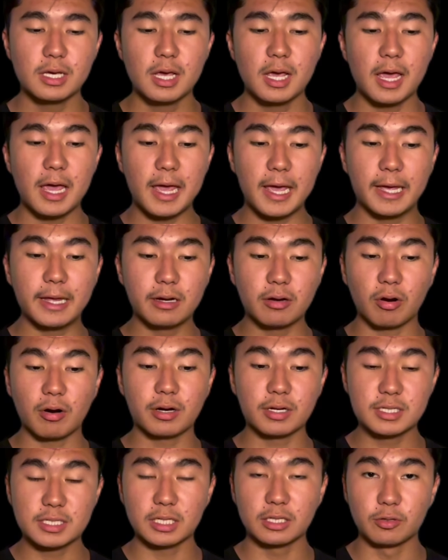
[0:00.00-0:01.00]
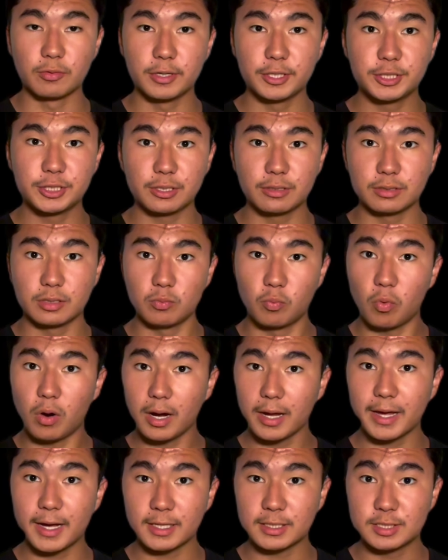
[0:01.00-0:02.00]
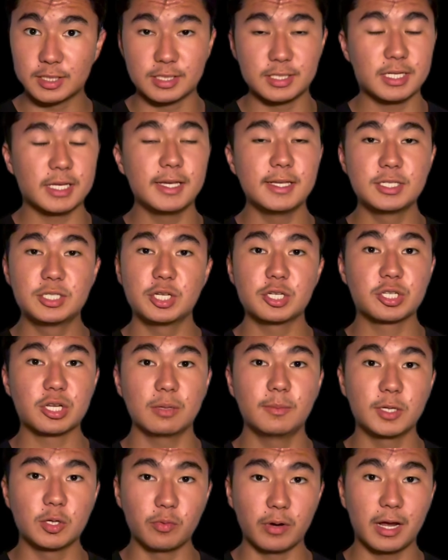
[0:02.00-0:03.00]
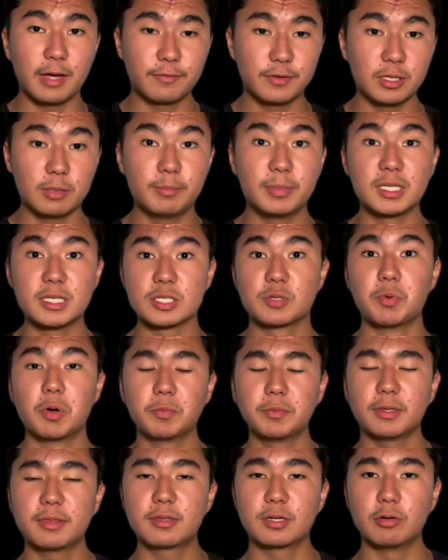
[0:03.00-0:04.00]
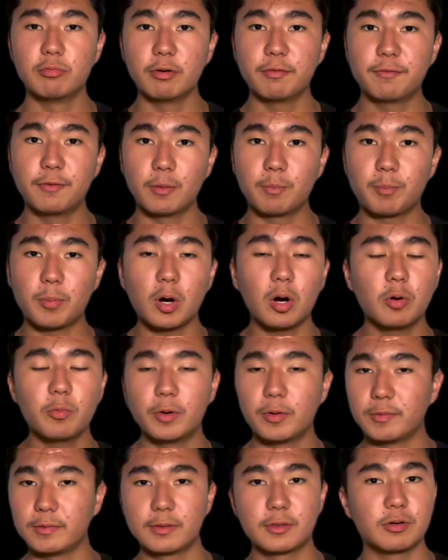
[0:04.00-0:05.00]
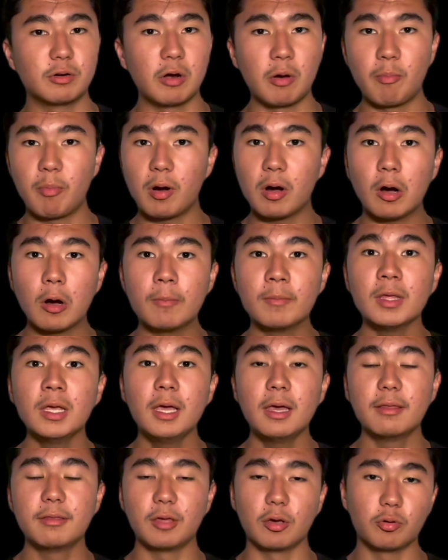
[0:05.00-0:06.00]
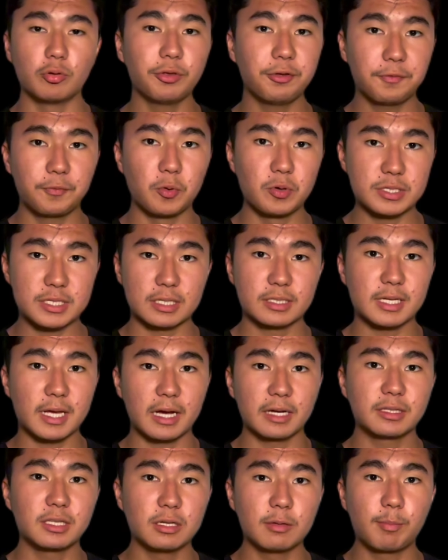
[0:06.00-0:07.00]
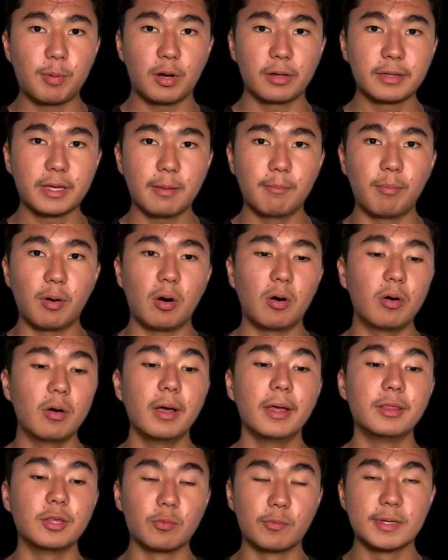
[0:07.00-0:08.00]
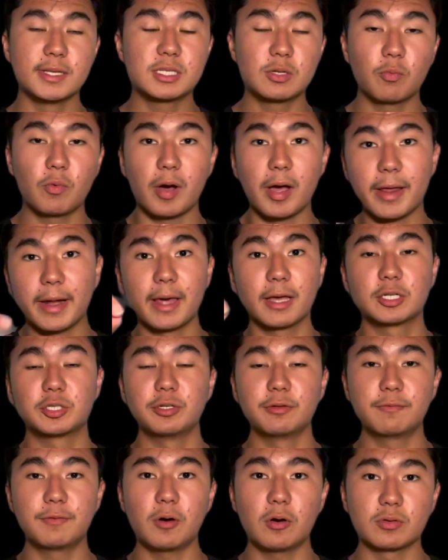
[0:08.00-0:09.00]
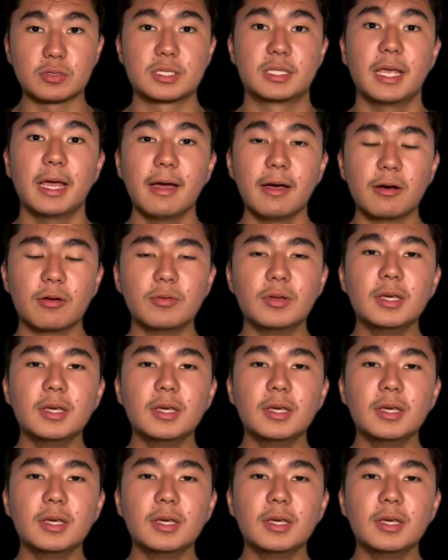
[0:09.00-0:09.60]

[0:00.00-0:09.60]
and our acceleration on the y-axis is just going to be gravity, because when we throw a football, when we throw a ball, the only force that's acting upon that ball, and the reason why it actually falls down,